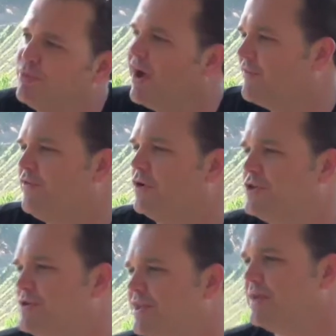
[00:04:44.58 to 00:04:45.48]
So I could
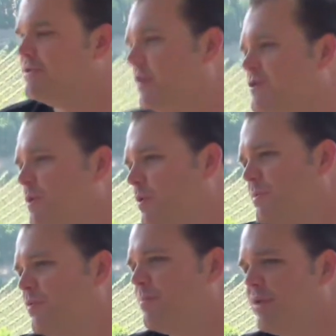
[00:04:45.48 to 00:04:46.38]
blindfold you and say, Charles,
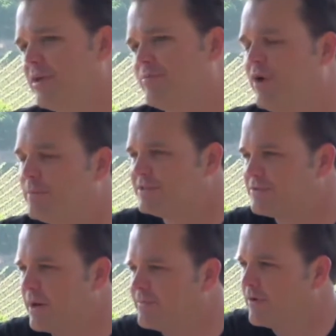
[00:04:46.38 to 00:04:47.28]
what part of the
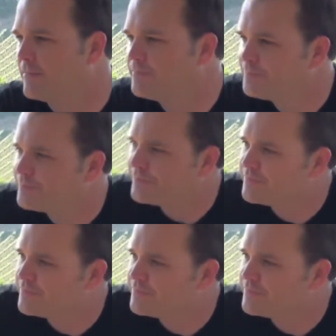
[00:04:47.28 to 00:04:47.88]
property is this grape from?